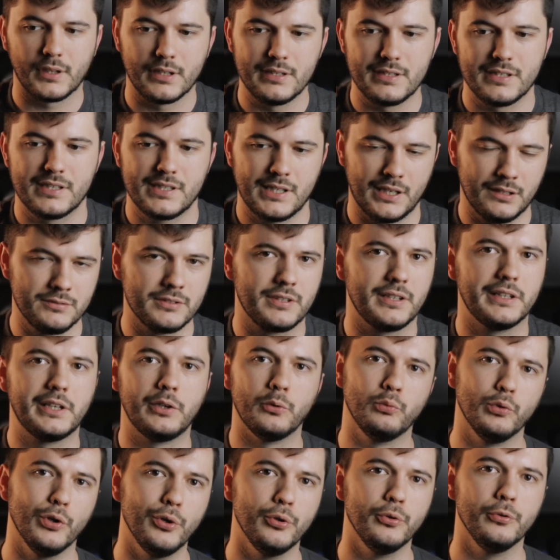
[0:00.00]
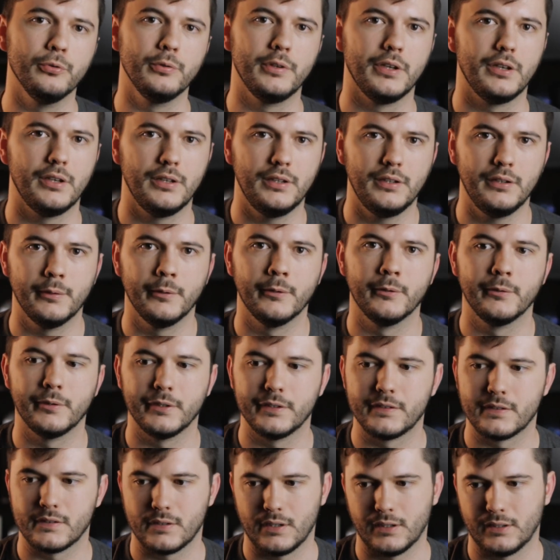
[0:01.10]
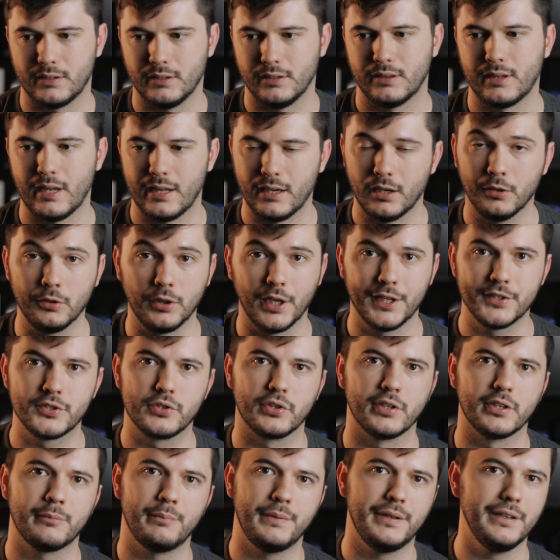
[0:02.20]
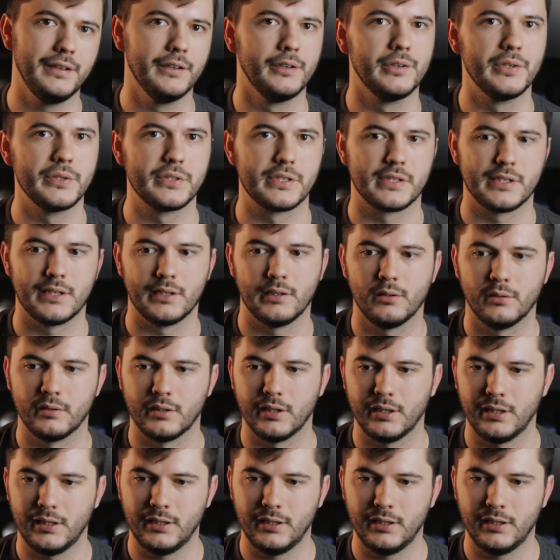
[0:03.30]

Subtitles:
It sounds like a Rode, you know, it's like that electric piano sound,